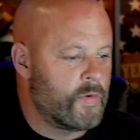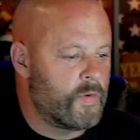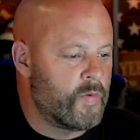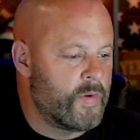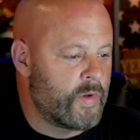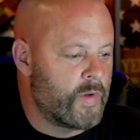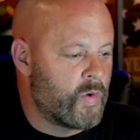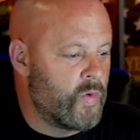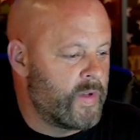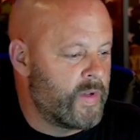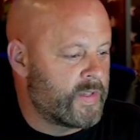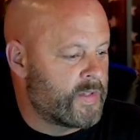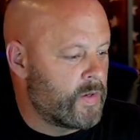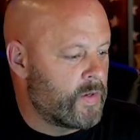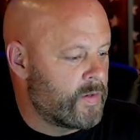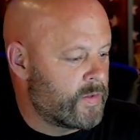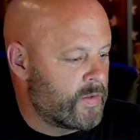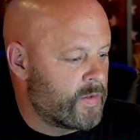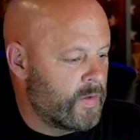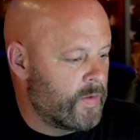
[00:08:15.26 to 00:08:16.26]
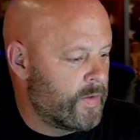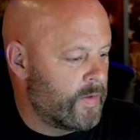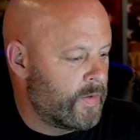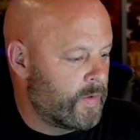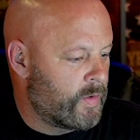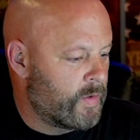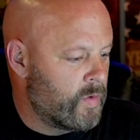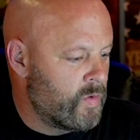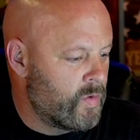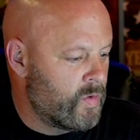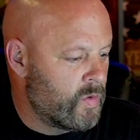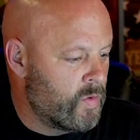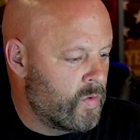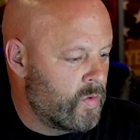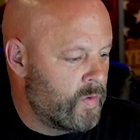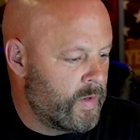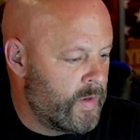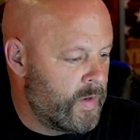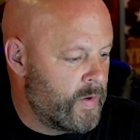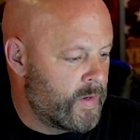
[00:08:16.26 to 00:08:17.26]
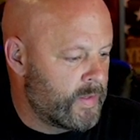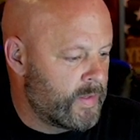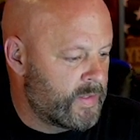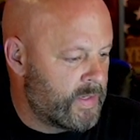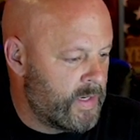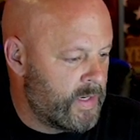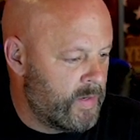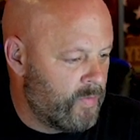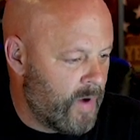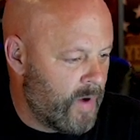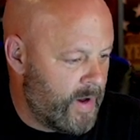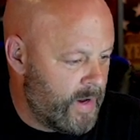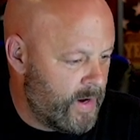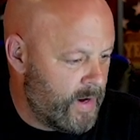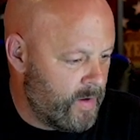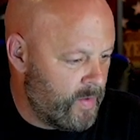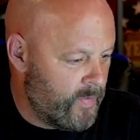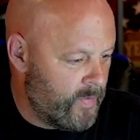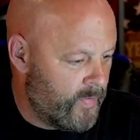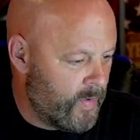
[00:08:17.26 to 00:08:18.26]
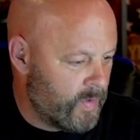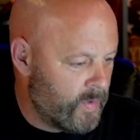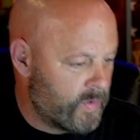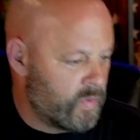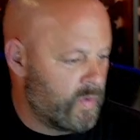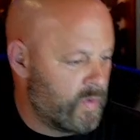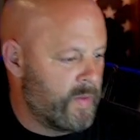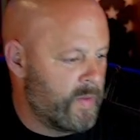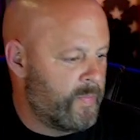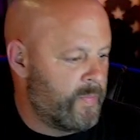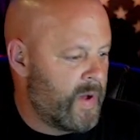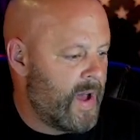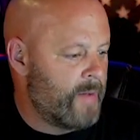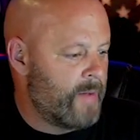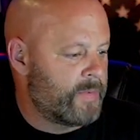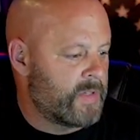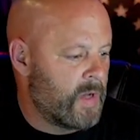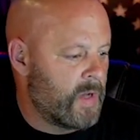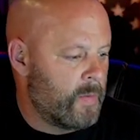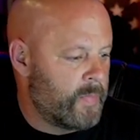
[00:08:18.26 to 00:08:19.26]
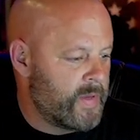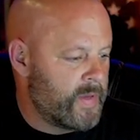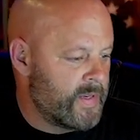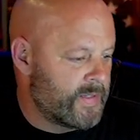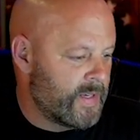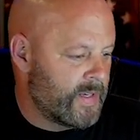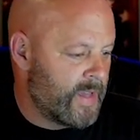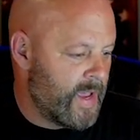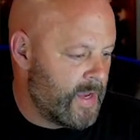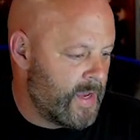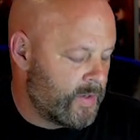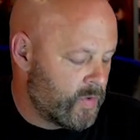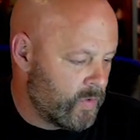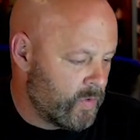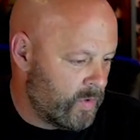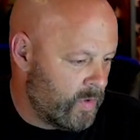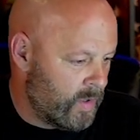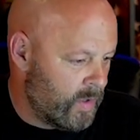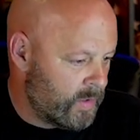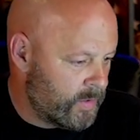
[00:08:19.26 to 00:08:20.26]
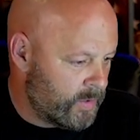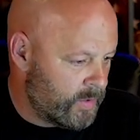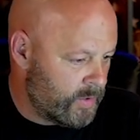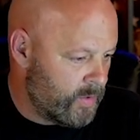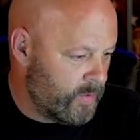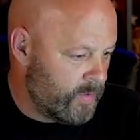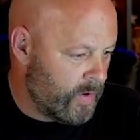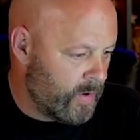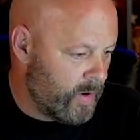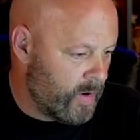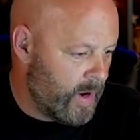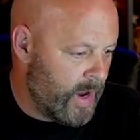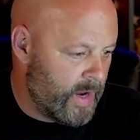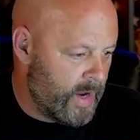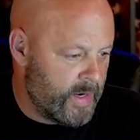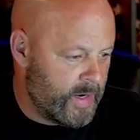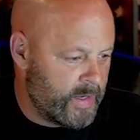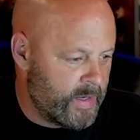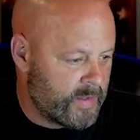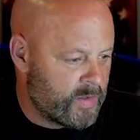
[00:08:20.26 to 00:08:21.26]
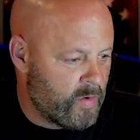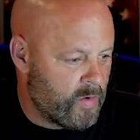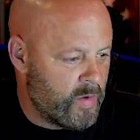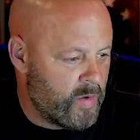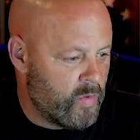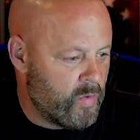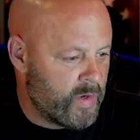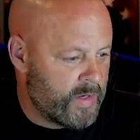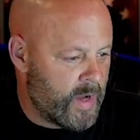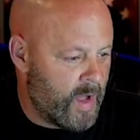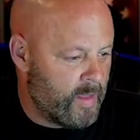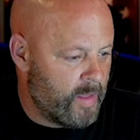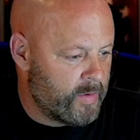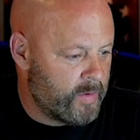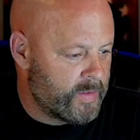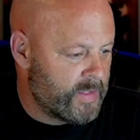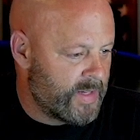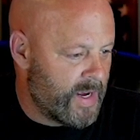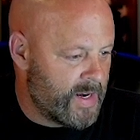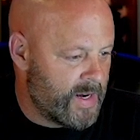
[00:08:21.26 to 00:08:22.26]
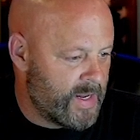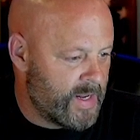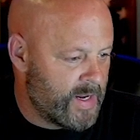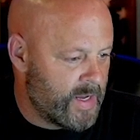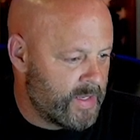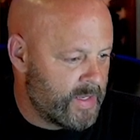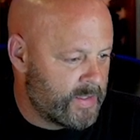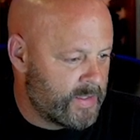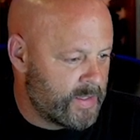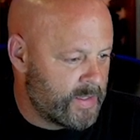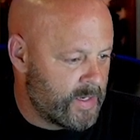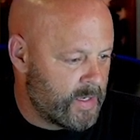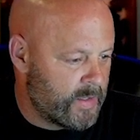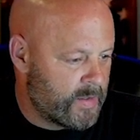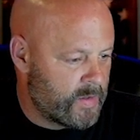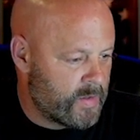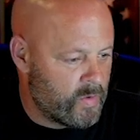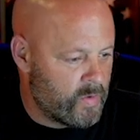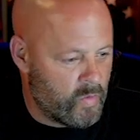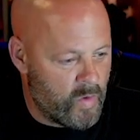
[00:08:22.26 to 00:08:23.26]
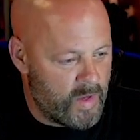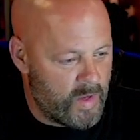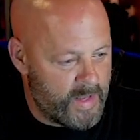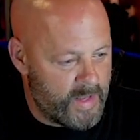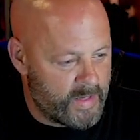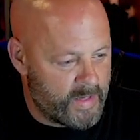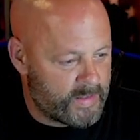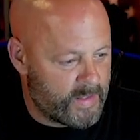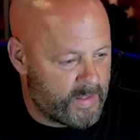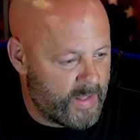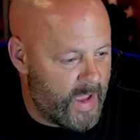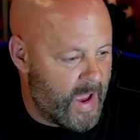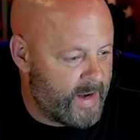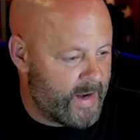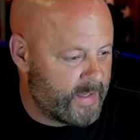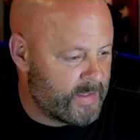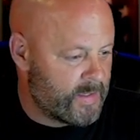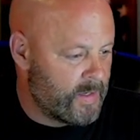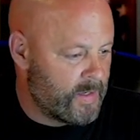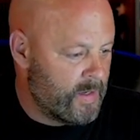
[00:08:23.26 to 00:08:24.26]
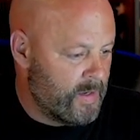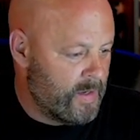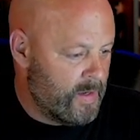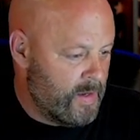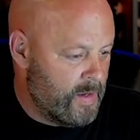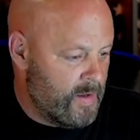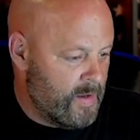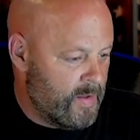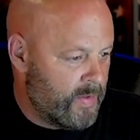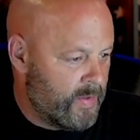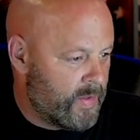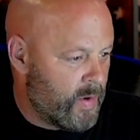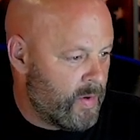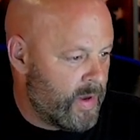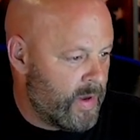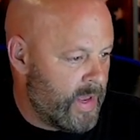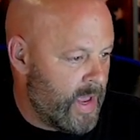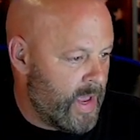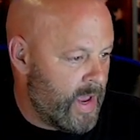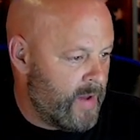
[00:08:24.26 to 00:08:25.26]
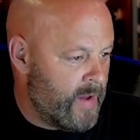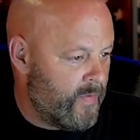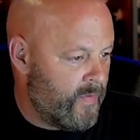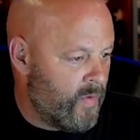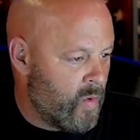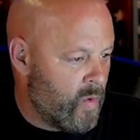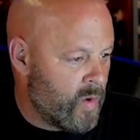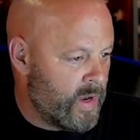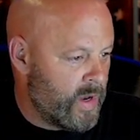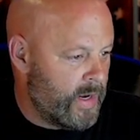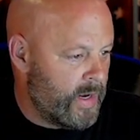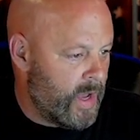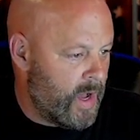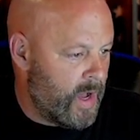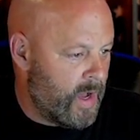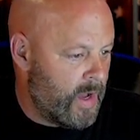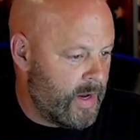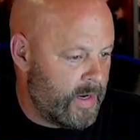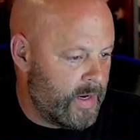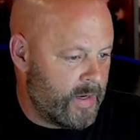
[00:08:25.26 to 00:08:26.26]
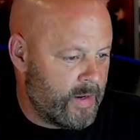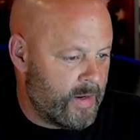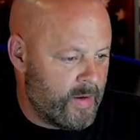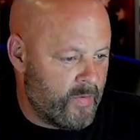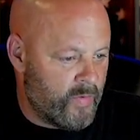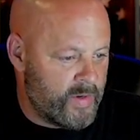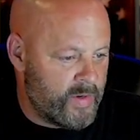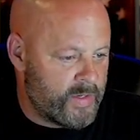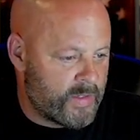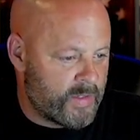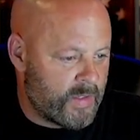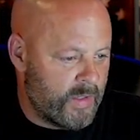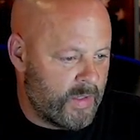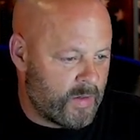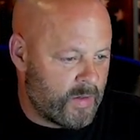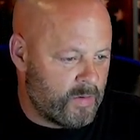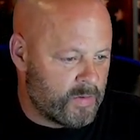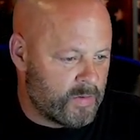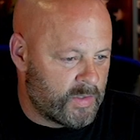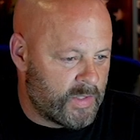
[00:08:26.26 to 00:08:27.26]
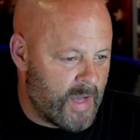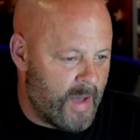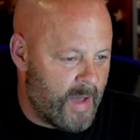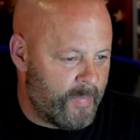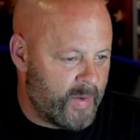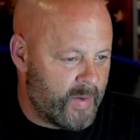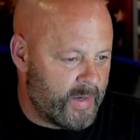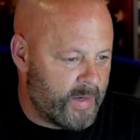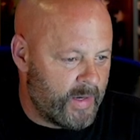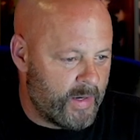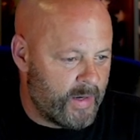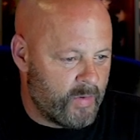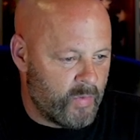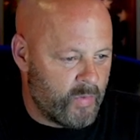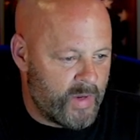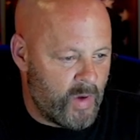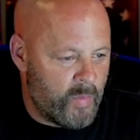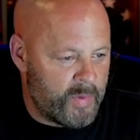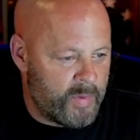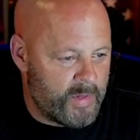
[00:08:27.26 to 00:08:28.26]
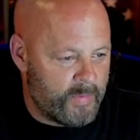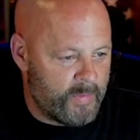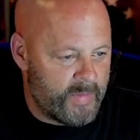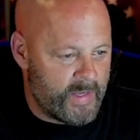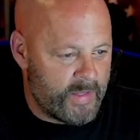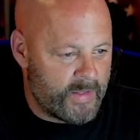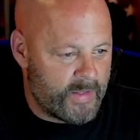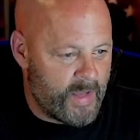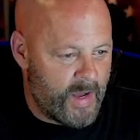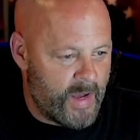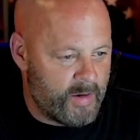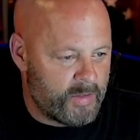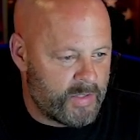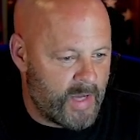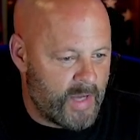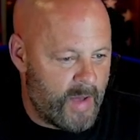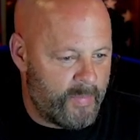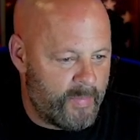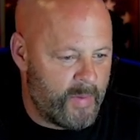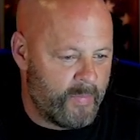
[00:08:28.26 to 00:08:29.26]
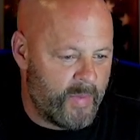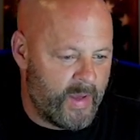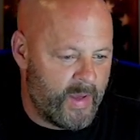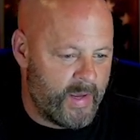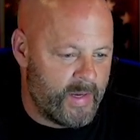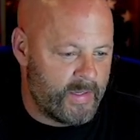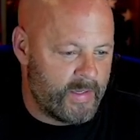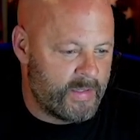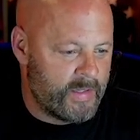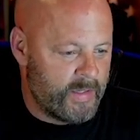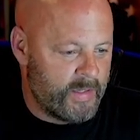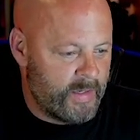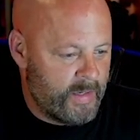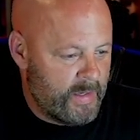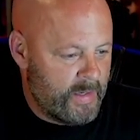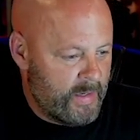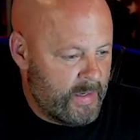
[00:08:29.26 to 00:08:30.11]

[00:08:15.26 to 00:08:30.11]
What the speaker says: doing a quick search on Google, you can see right here the first one that pops up is a Gantarel Junior, and it is $31.99. The one next to that is $38.49. If we just click on shopping here and we open up the entire shopping page,